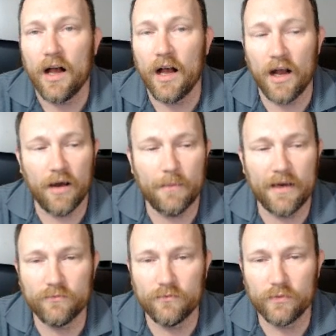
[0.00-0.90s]
Um,
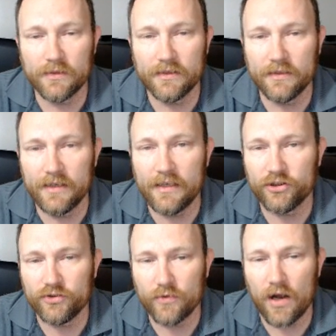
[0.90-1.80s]
and really
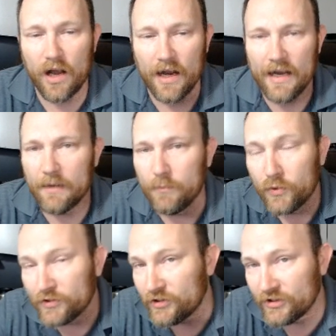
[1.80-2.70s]
try and
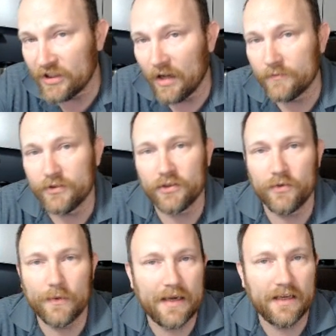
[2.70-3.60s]
push yourself to
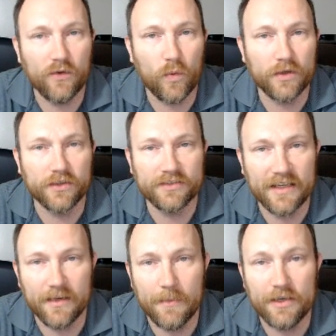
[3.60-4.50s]
creating wondrous
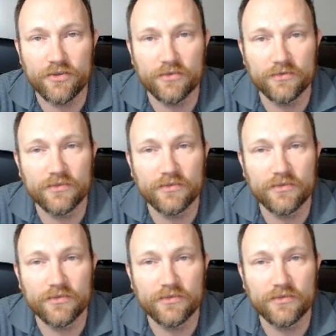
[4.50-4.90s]
animations.